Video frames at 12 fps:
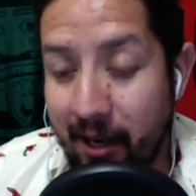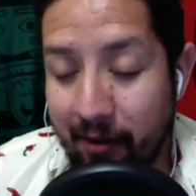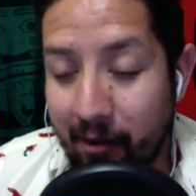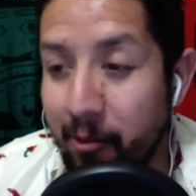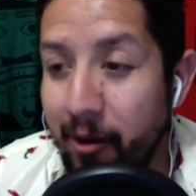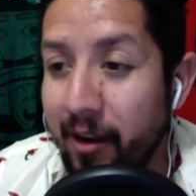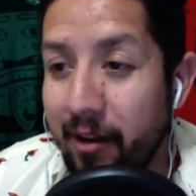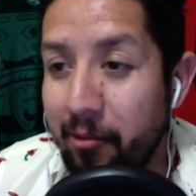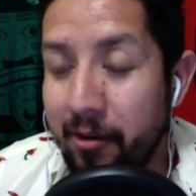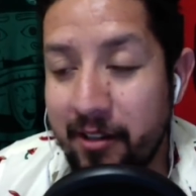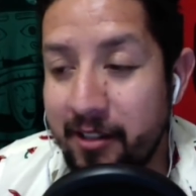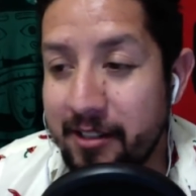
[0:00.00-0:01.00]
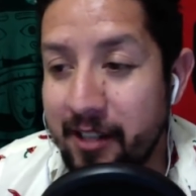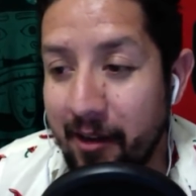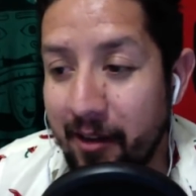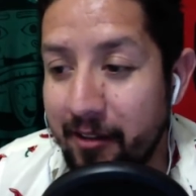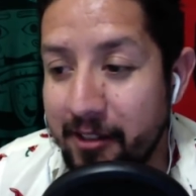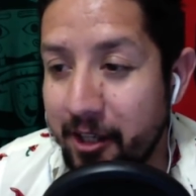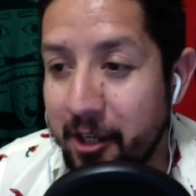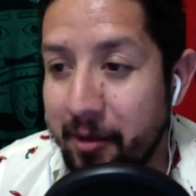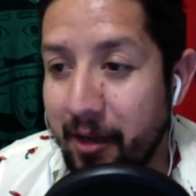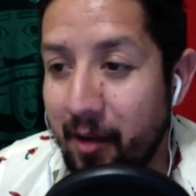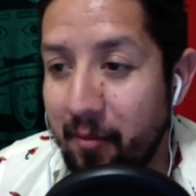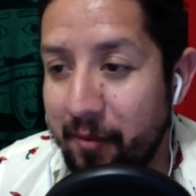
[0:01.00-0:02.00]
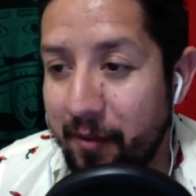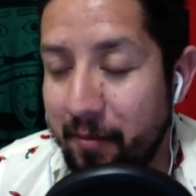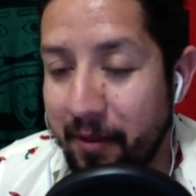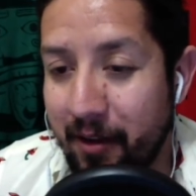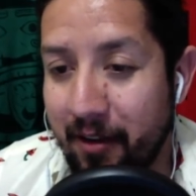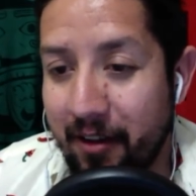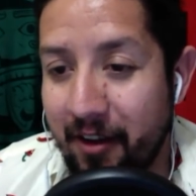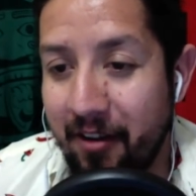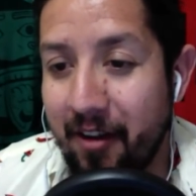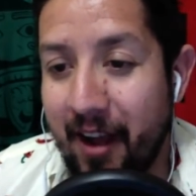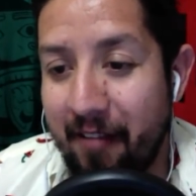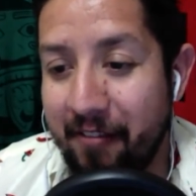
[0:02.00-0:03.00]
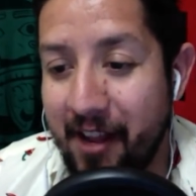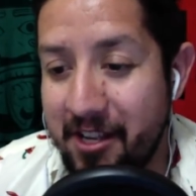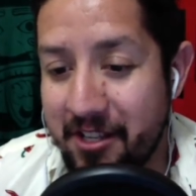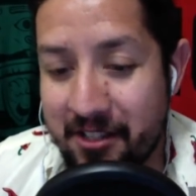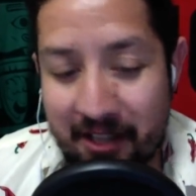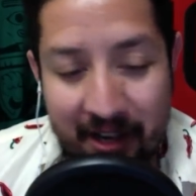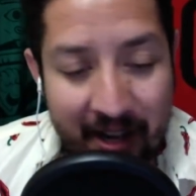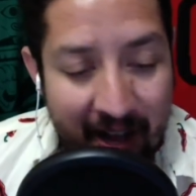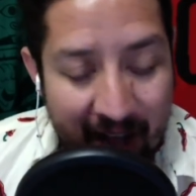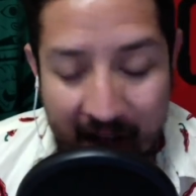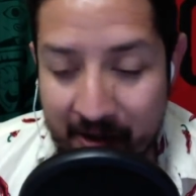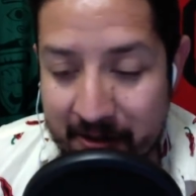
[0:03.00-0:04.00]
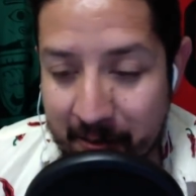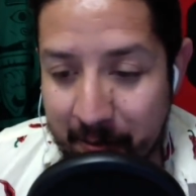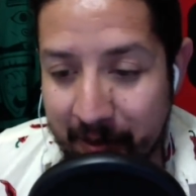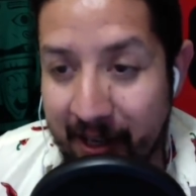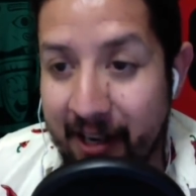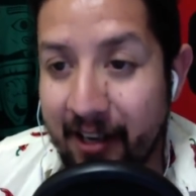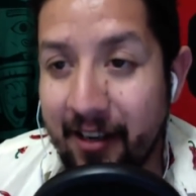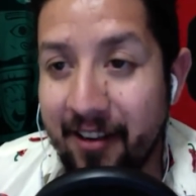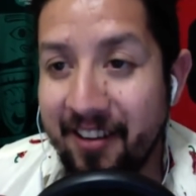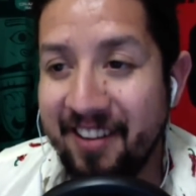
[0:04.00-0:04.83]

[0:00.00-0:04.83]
of like, where did this tournament come from, the CONCACAF Nations, and how is it played,